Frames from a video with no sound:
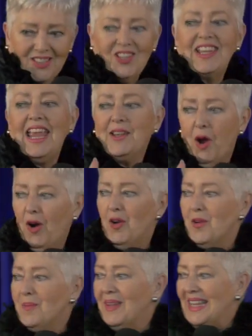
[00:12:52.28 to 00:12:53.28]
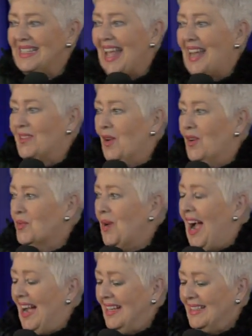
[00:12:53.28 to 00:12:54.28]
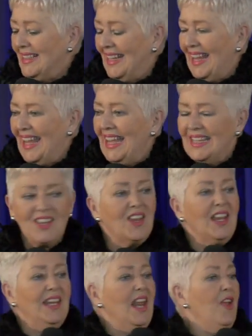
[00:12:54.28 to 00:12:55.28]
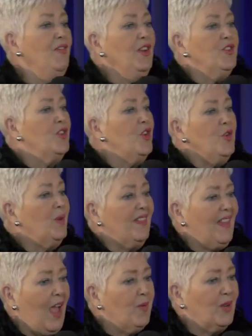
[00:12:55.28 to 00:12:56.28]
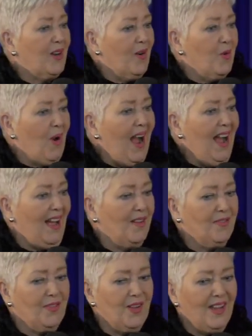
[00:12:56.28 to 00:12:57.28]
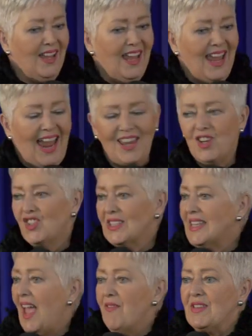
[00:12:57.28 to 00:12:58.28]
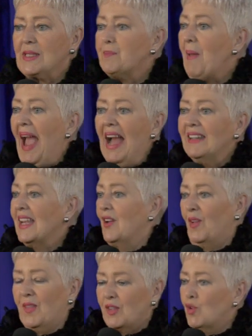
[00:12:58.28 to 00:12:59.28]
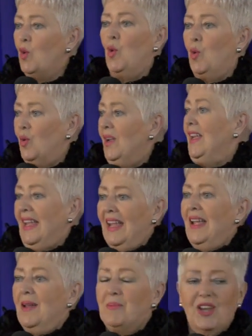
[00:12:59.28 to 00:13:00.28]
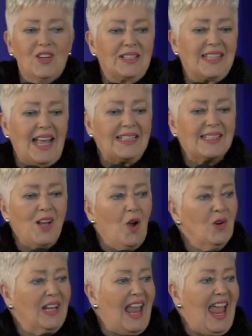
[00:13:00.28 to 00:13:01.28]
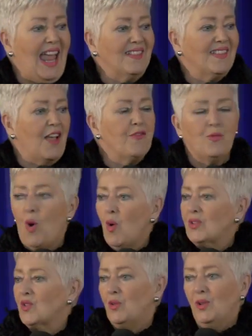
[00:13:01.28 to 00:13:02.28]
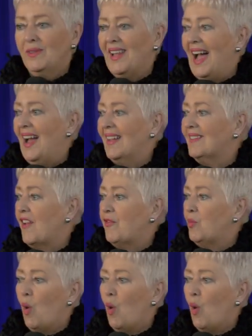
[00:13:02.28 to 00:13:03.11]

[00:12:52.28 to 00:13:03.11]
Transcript: to get home. Is that not right? So you never knew when they would arrive. And you just had this pounding on the door because they're so glad they've walked all night, they've